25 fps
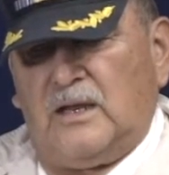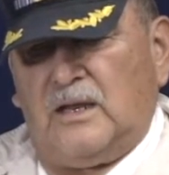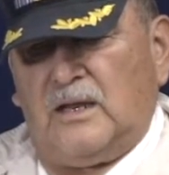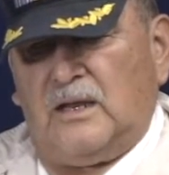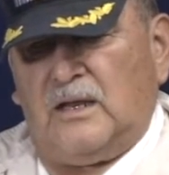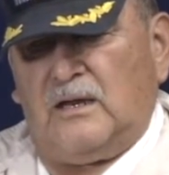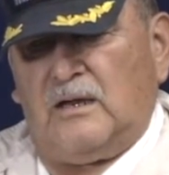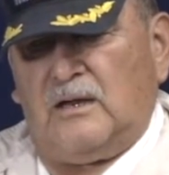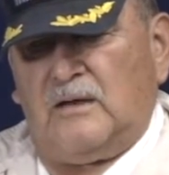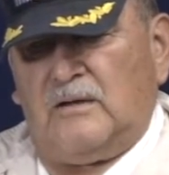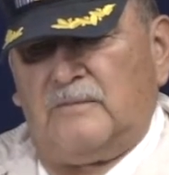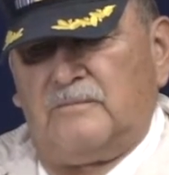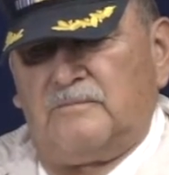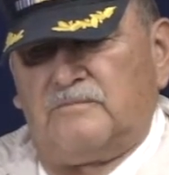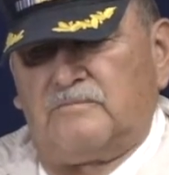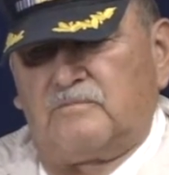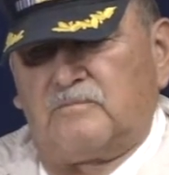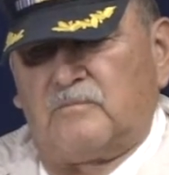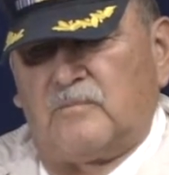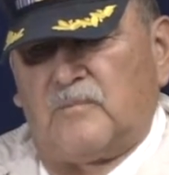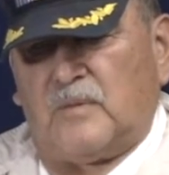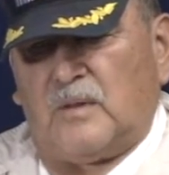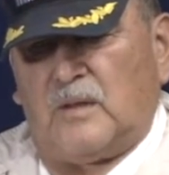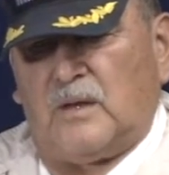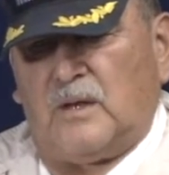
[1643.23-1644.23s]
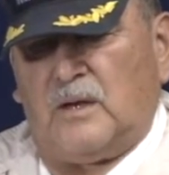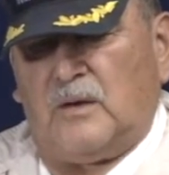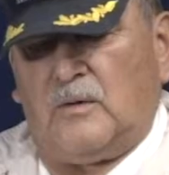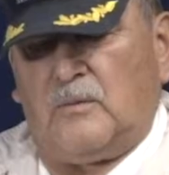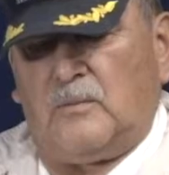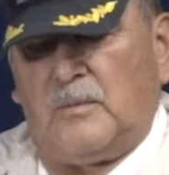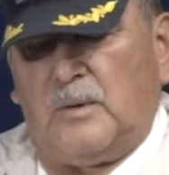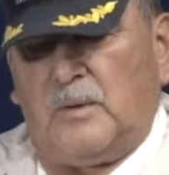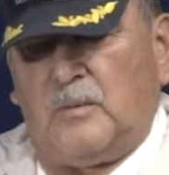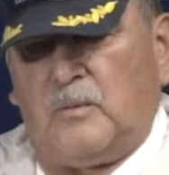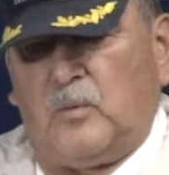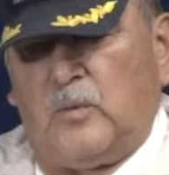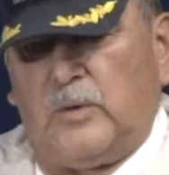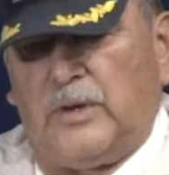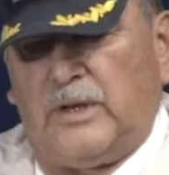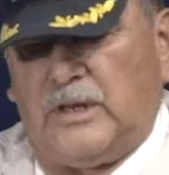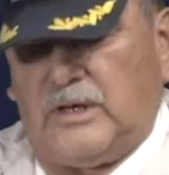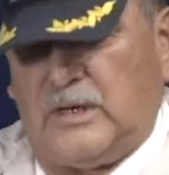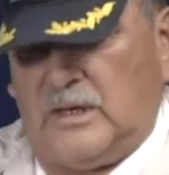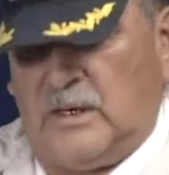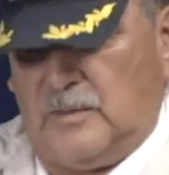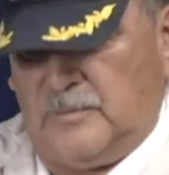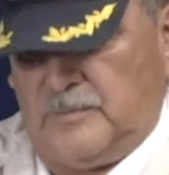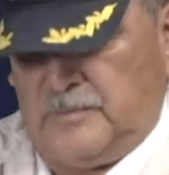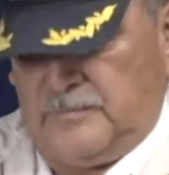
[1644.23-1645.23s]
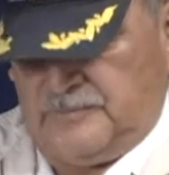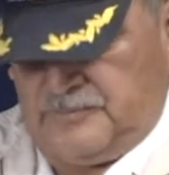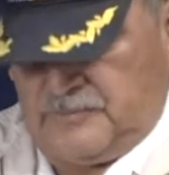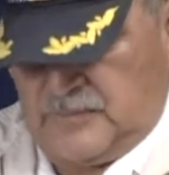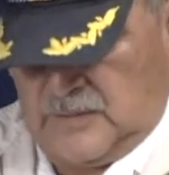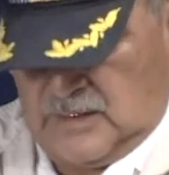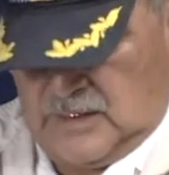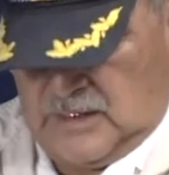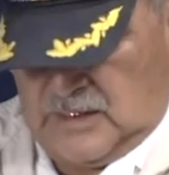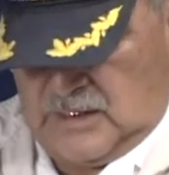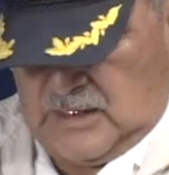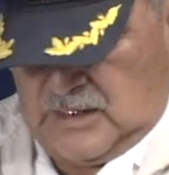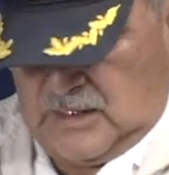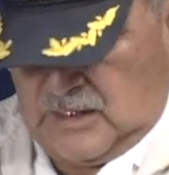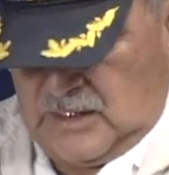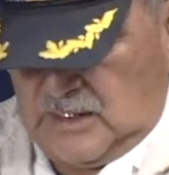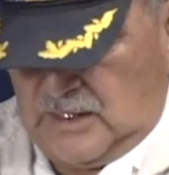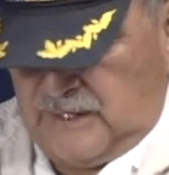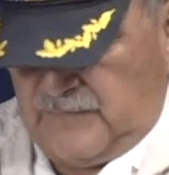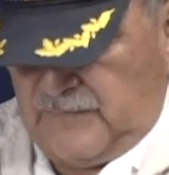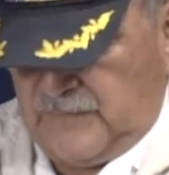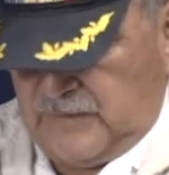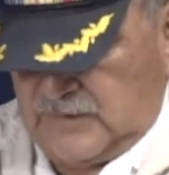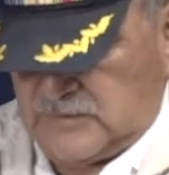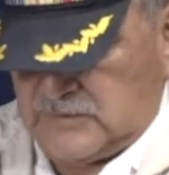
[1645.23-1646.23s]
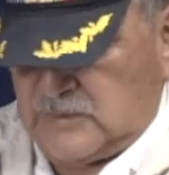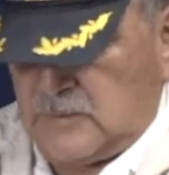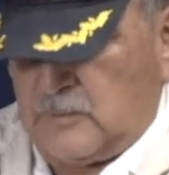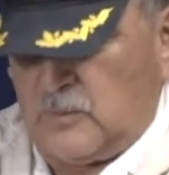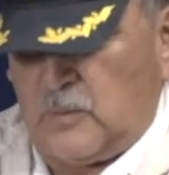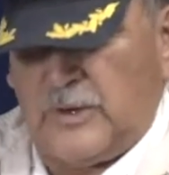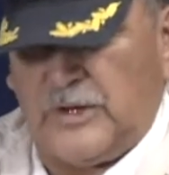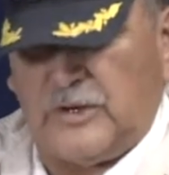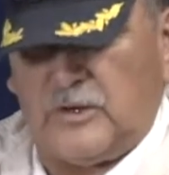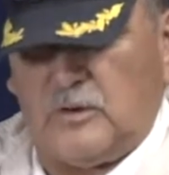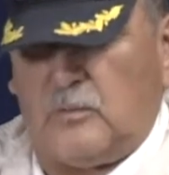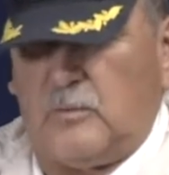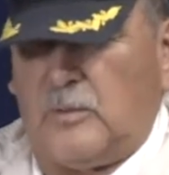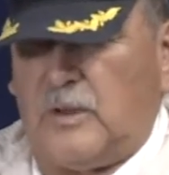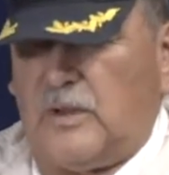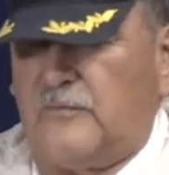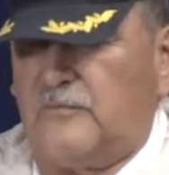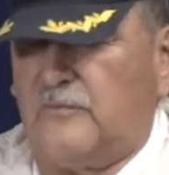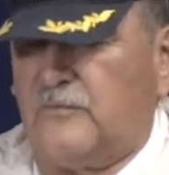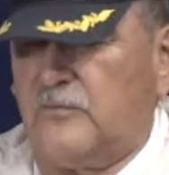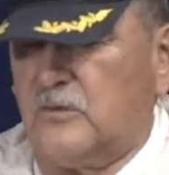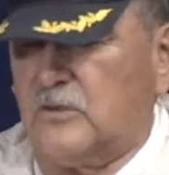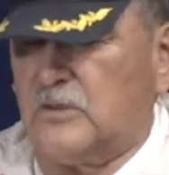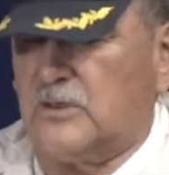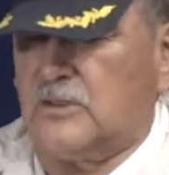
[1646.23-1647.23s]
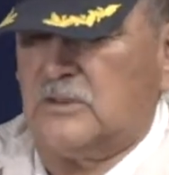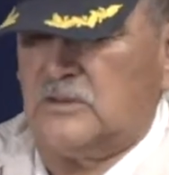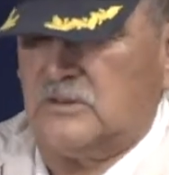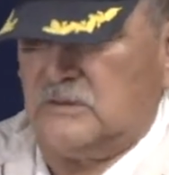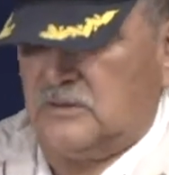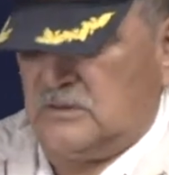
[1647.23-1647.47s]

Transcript: Um, I remember waking up, and I felt some weight on my foot.